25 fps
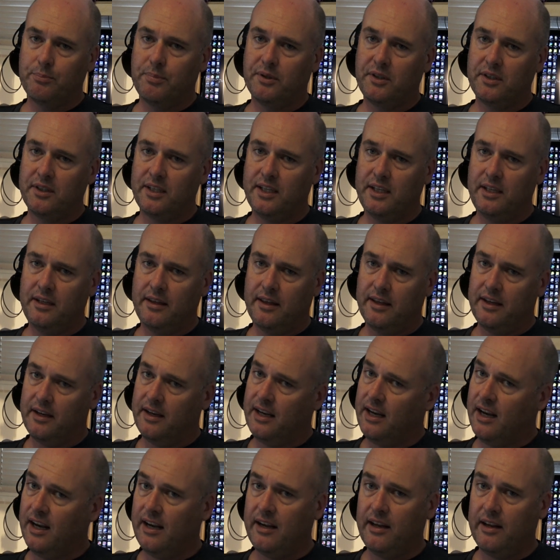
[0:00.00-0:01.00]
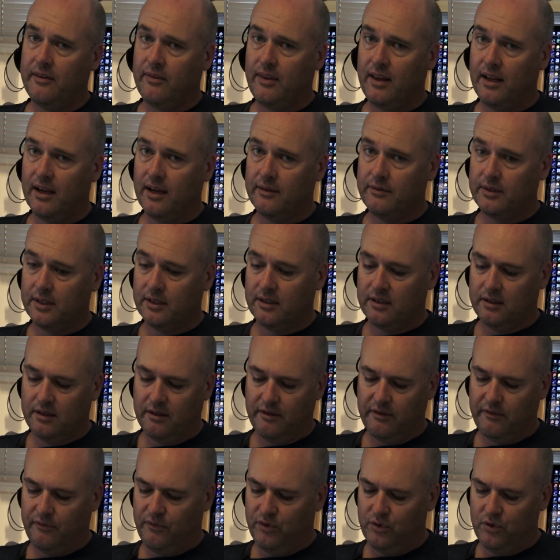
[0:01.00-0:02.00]
body than any of the other
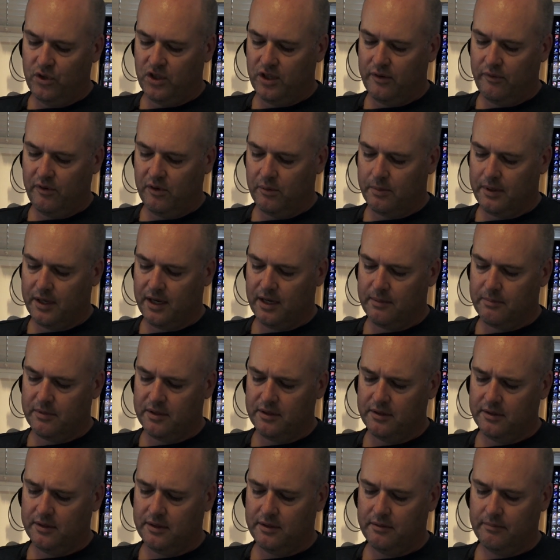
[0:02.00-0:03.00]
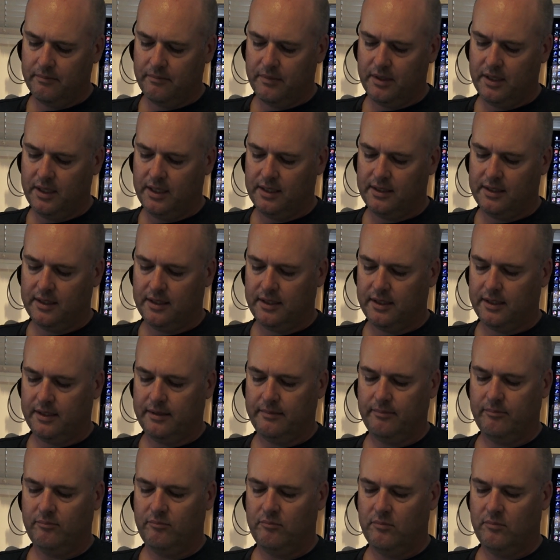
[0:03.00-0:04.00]
Fujifilm cameras. It's